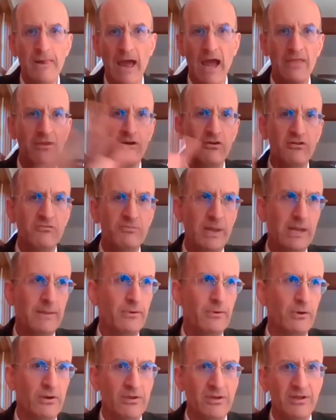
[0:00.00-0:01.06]
And those
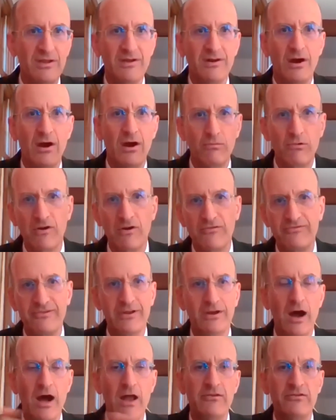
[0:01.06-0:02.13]
people are worth,
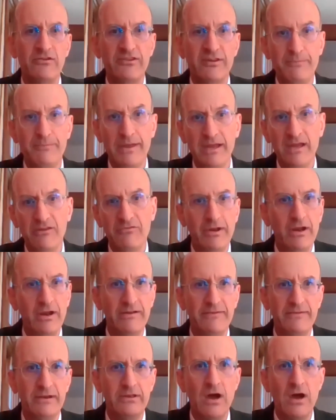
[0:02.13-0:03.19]
hundreds of billions. We don't
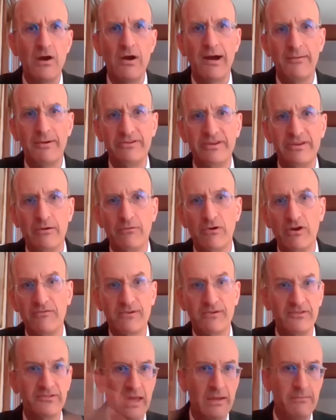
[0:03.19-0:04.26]
even know how much they're worth
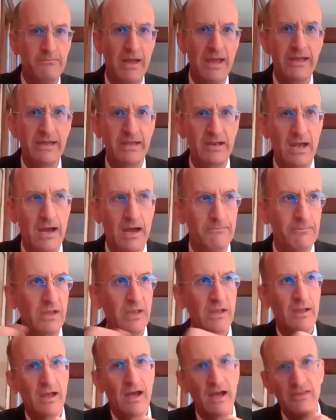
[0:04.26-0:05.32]
because they make it up.
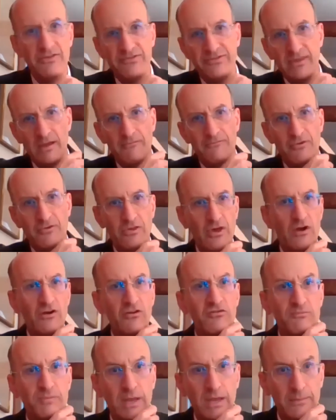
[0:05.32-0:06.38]
And for
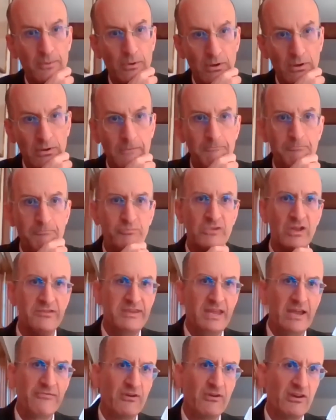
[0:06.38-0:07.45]
those people, the
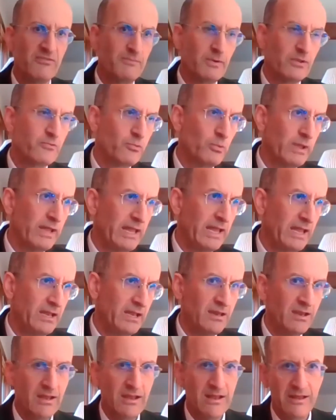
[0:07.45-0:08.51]
difference
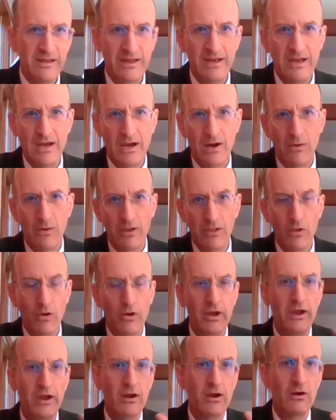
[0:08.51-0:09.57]
between, a
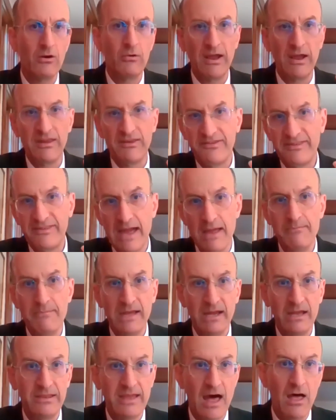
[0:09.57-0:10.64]
lawyer who has $10
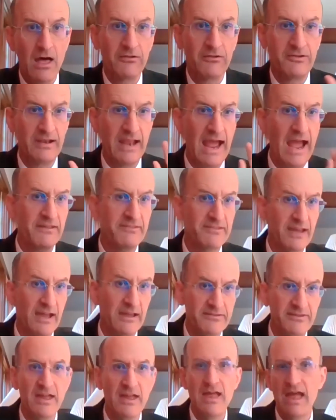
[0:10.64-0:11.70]
million in
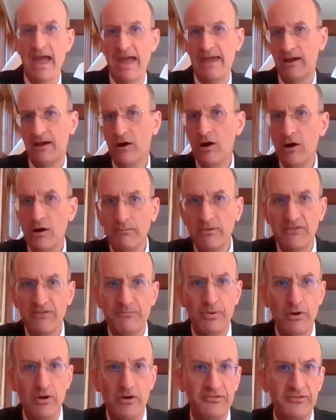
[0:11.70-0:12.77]
assets and a homeless
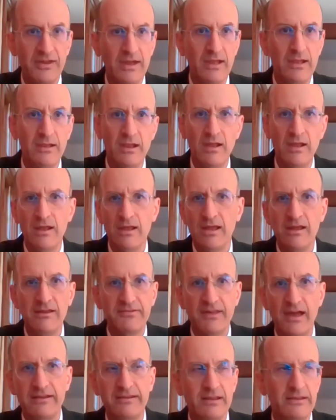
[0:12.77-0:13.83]
person
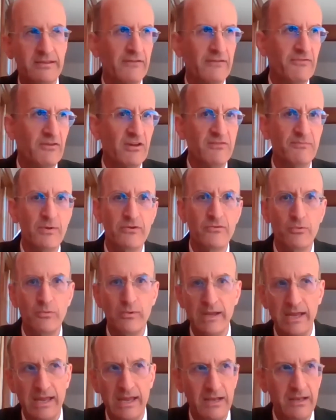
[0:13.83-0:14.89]
is like the difference
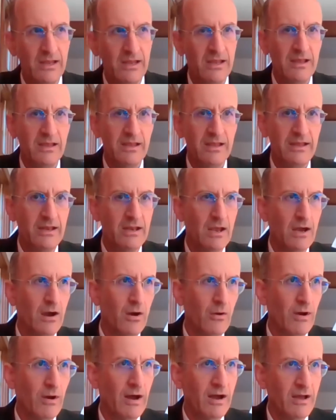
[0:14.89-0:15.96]
between,
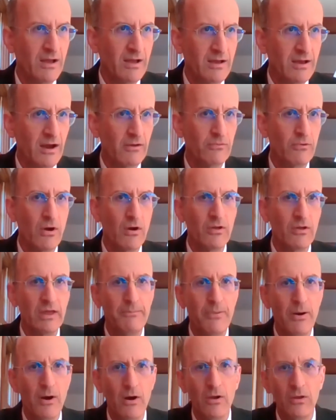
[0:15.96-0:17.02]
a
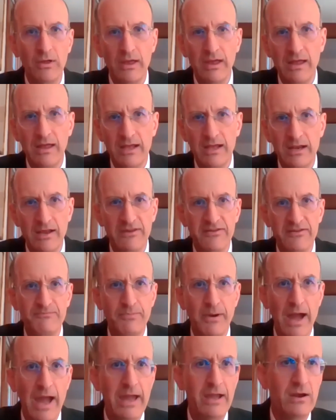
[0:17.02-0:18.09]
roly-poly and a
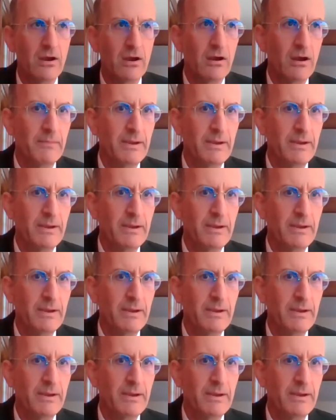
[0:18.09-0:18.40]
spider.